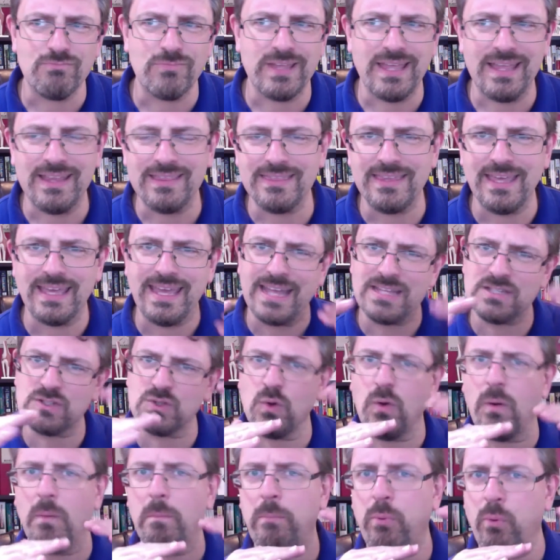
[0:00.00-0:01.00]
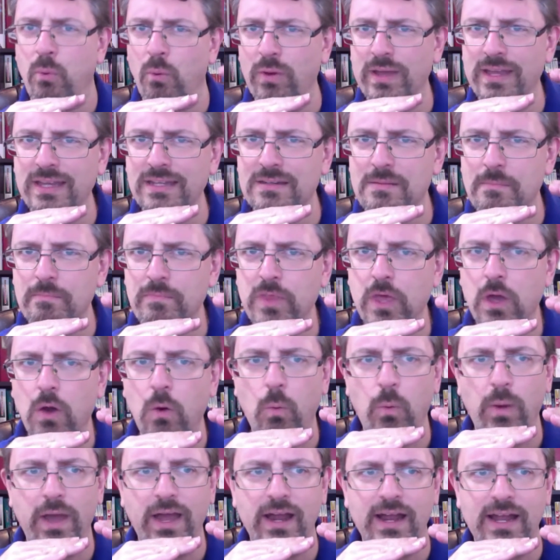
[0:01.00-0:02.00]
it, it gets to a point
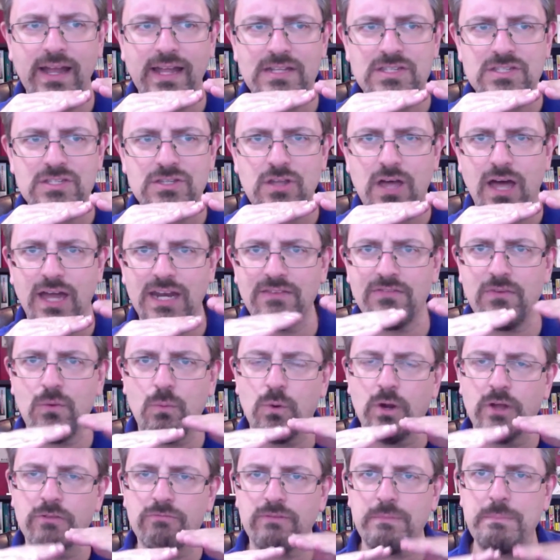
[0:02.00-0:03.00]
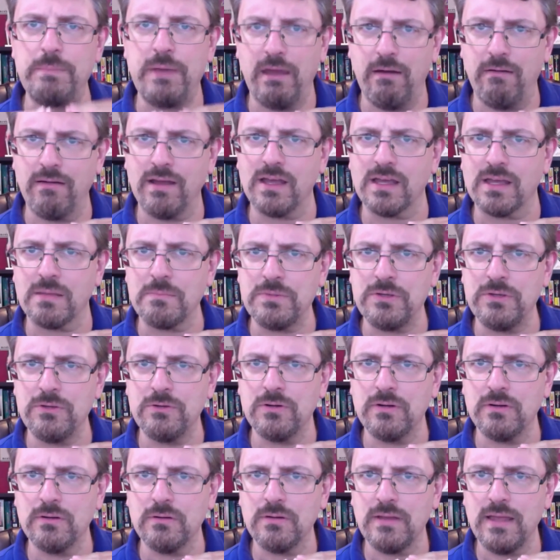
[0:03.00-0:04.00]
where it's not even worth repairing a
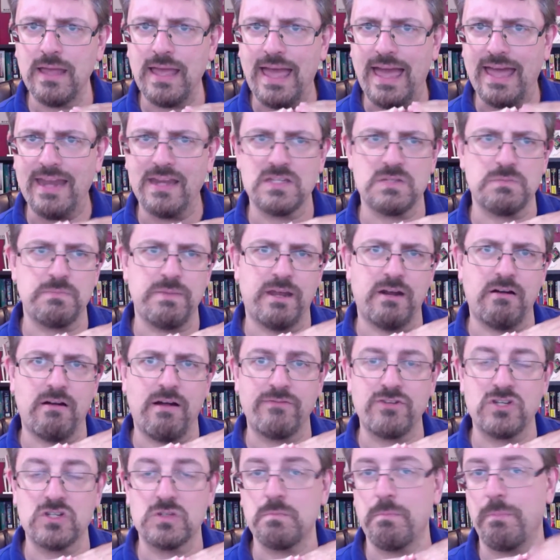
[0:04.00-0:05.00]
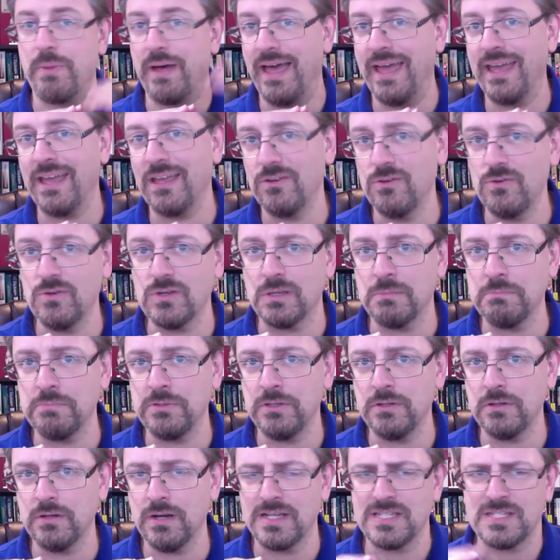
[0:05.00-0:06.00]
computer and it's better off just buying a new
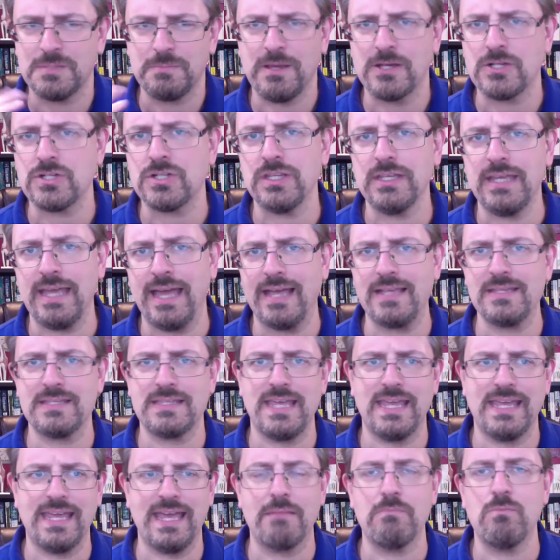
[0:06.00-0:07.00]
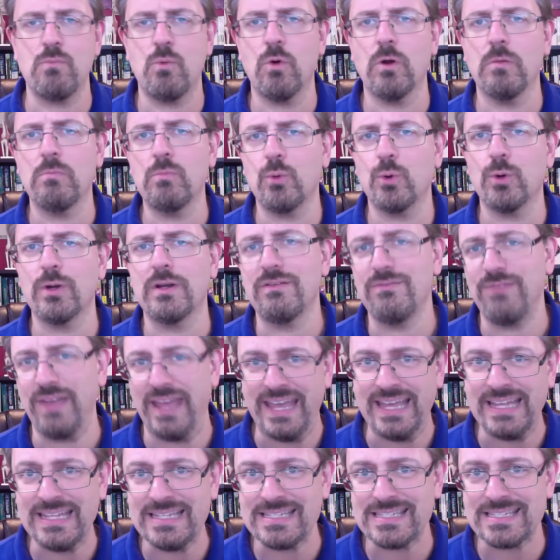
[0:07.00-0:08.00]
computer, especially as they get more and more
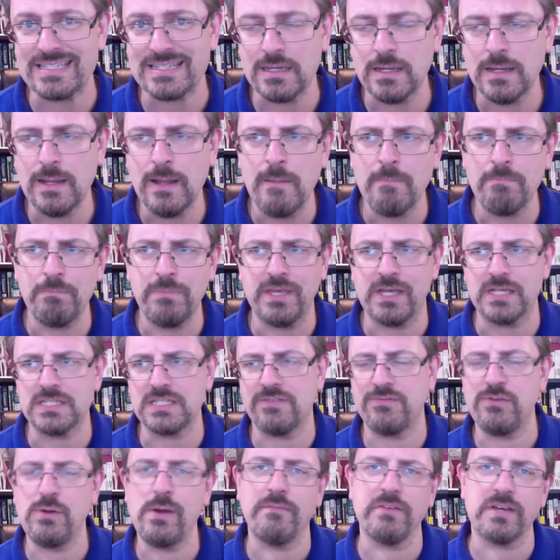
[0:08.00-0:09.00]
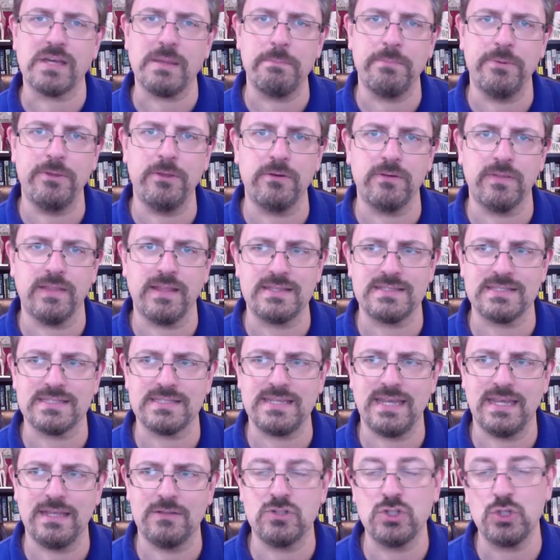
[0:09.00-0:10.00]
advanced. Because if you have a computer that's,
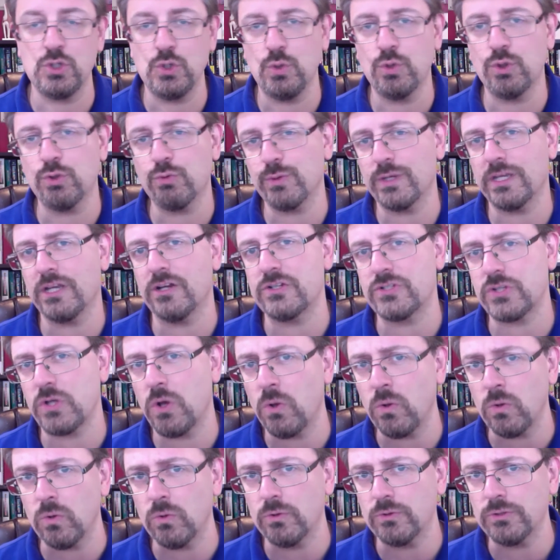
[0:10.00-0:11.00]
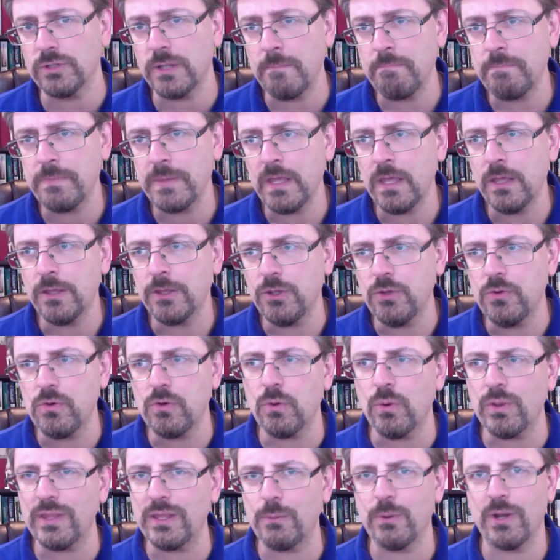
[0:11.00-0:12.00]
say, two, three years old,
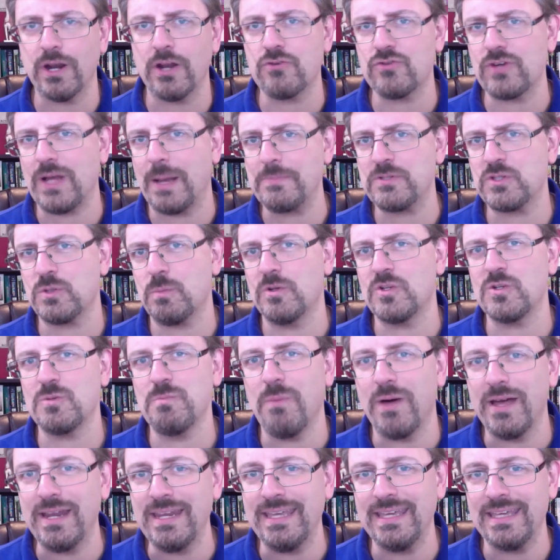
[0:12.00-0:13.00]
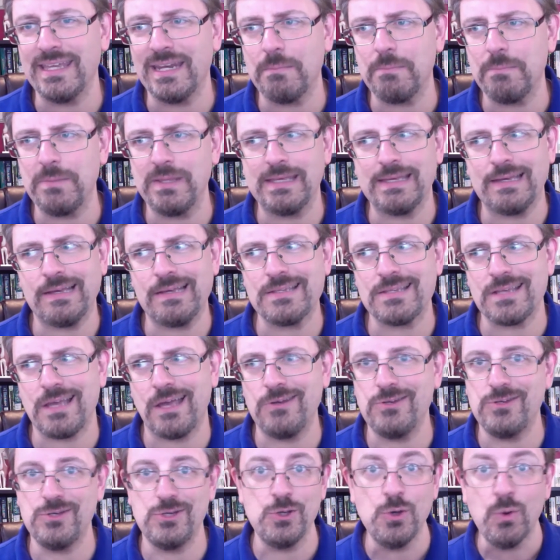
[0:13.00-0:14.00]
you only want to drop so much money in it because a
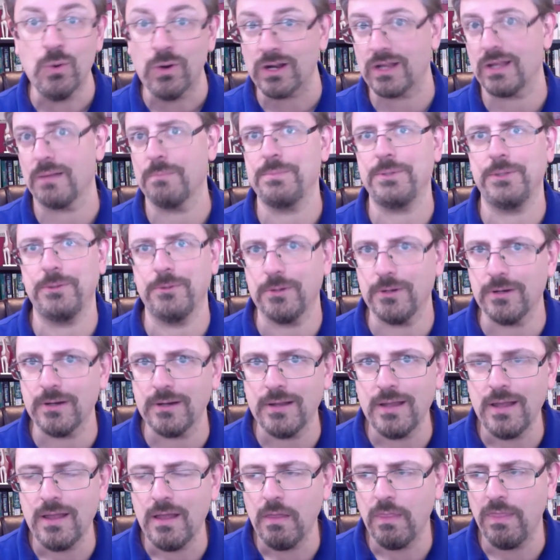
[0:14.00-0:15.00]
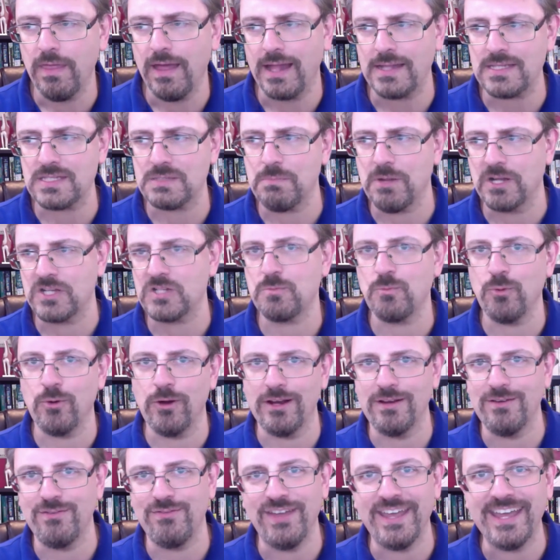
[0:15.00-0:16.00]
newer computer that's much more
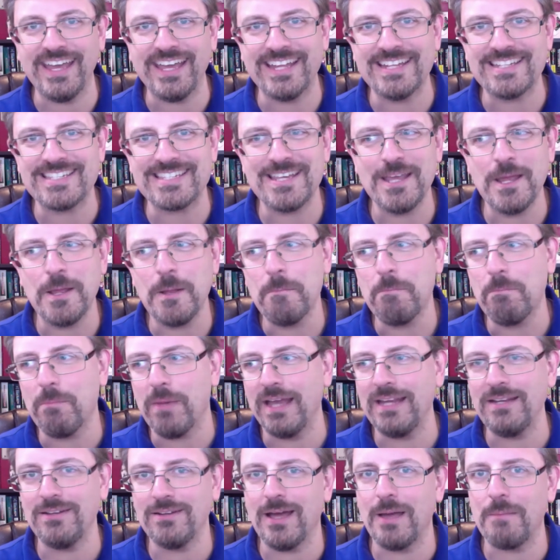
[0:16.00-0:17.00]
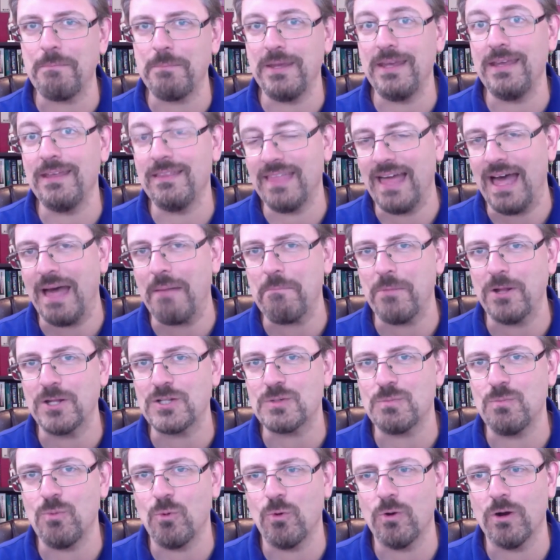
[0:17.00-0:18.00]
advanced might not be that
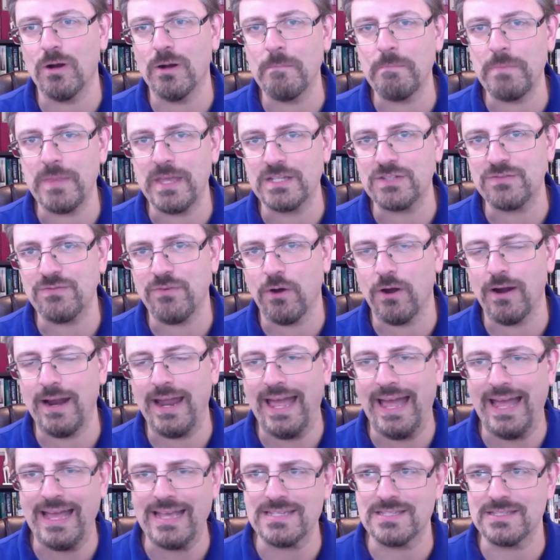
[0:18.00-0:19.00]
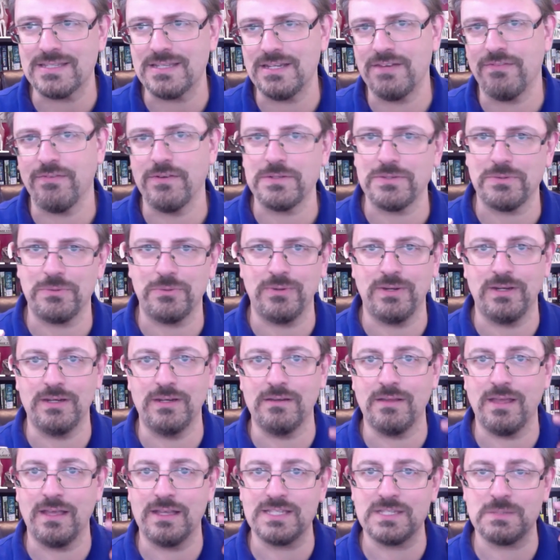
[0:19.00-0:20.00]
much more as far as the difference between
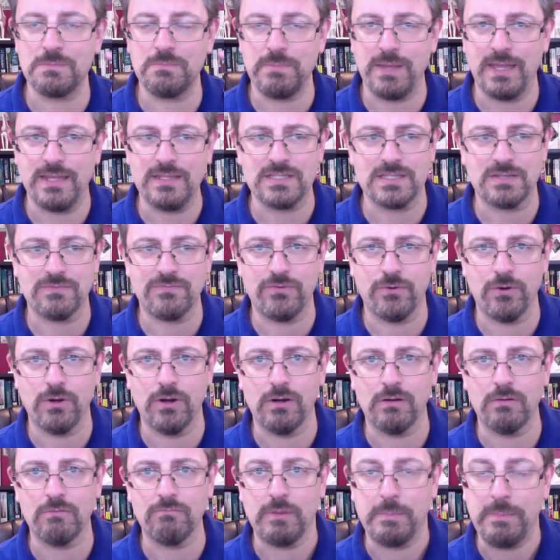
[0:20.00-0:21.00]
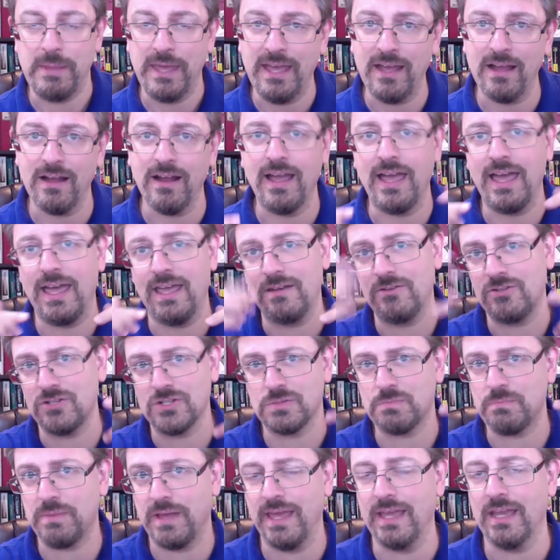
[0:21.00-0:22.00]
expense for repair and
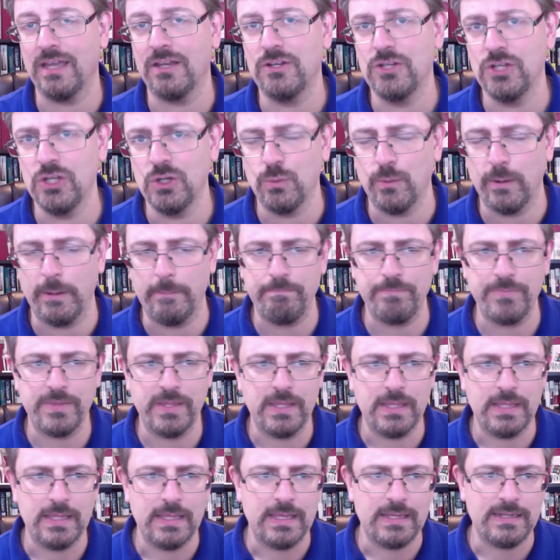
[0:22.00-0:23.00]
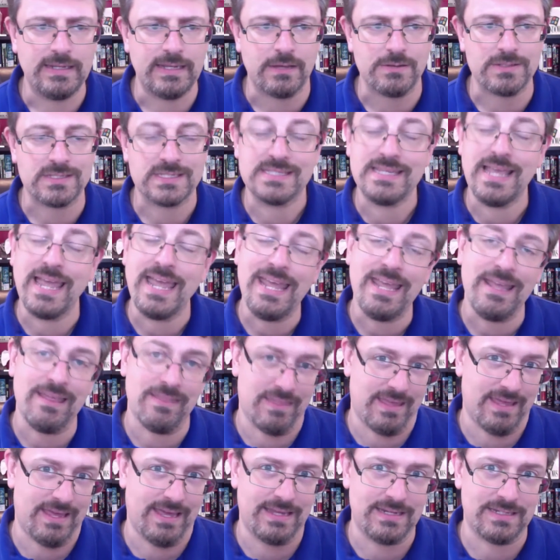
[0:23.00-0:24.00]
just buying a new one. Now, saying
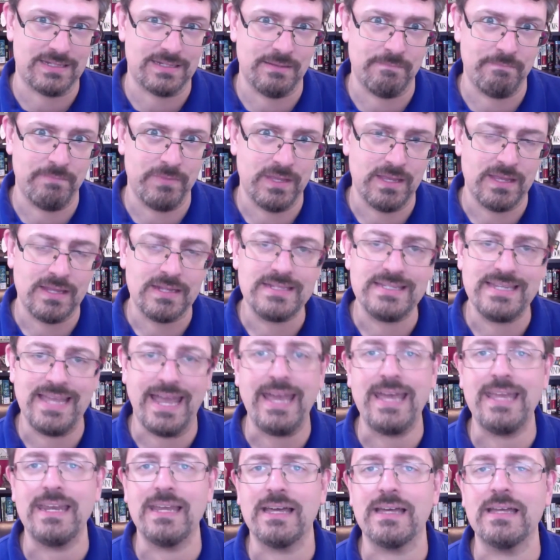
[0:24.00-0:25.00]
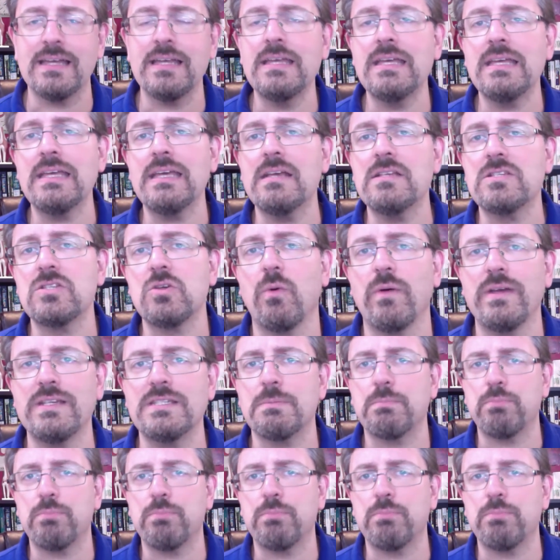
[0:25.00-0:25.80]
that, data is always